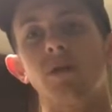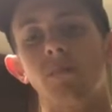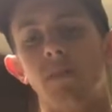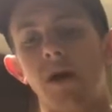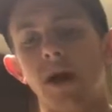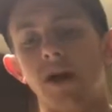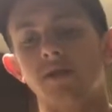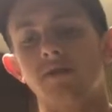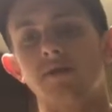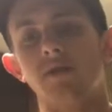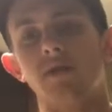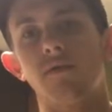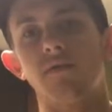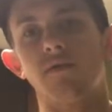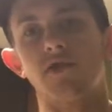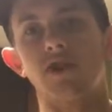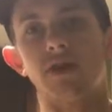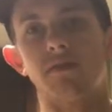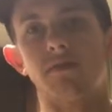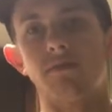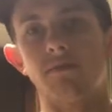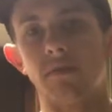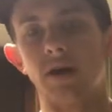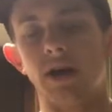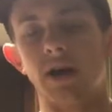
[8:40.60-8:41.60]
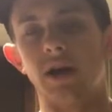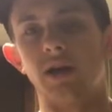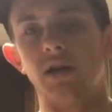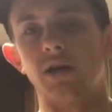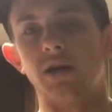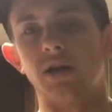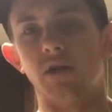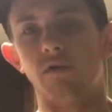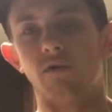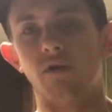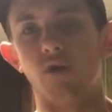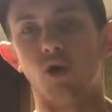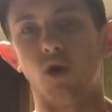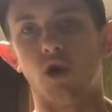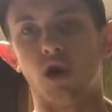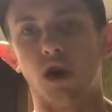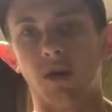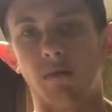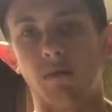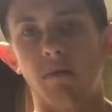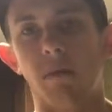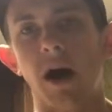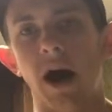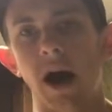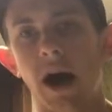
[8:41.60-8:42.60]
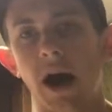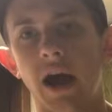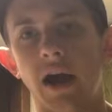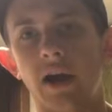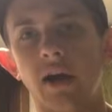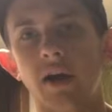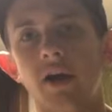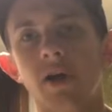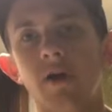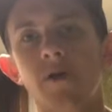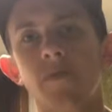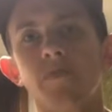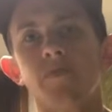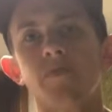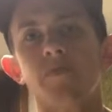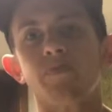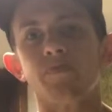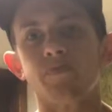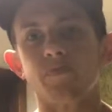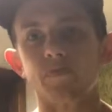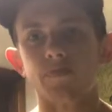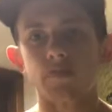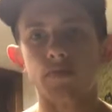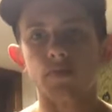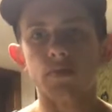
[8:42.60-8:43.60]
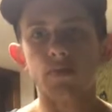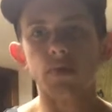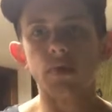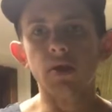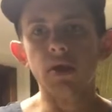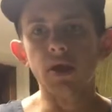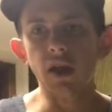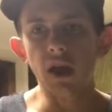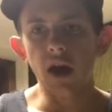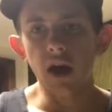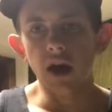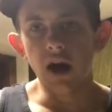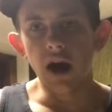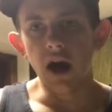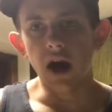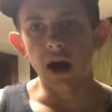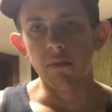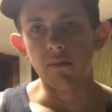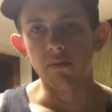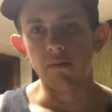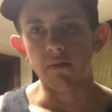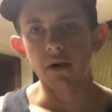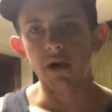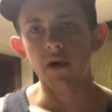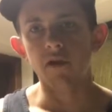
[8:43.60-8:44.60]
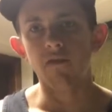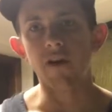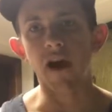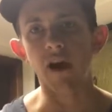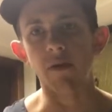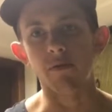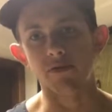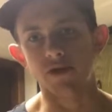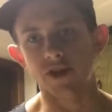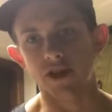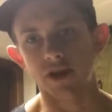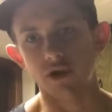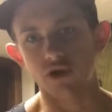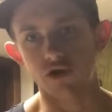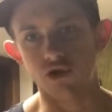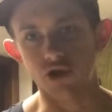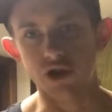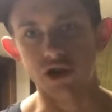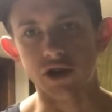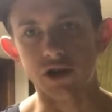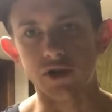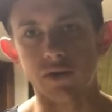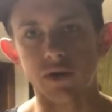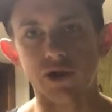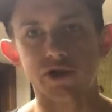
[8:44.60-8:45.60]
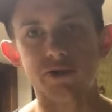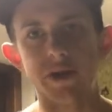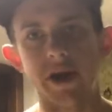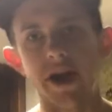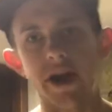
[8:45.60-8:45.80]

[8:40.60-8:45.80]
the best liver supplement, liver and organ, buy 5% Nutrition. Rich